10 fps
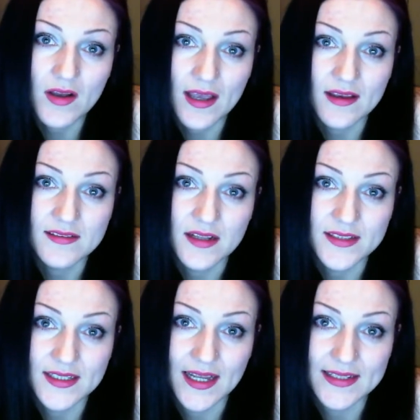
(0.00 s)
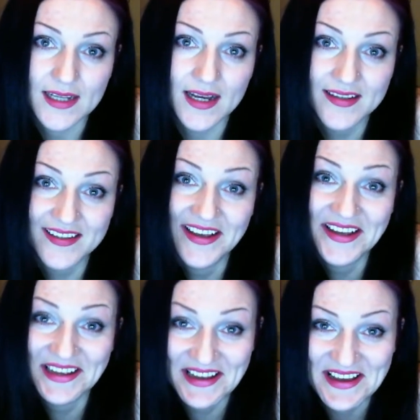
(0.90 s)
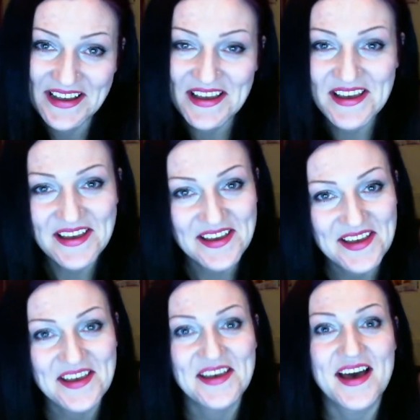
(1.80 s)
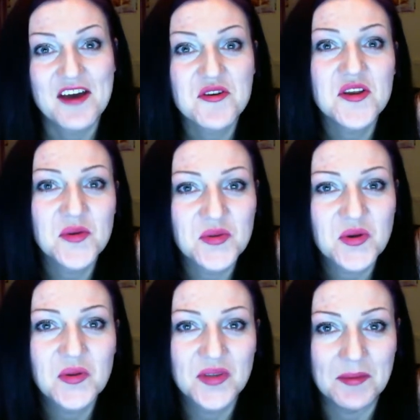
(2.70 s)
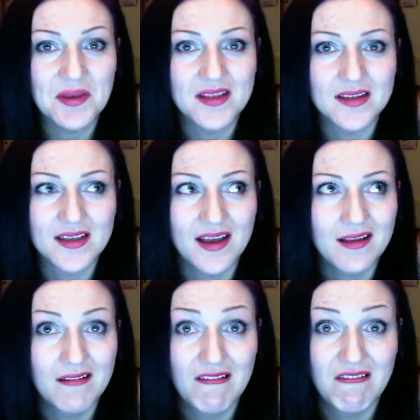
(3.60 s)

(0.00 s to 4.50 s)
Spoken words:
okay, I started again, guys. I really want to go to the minute, yeah?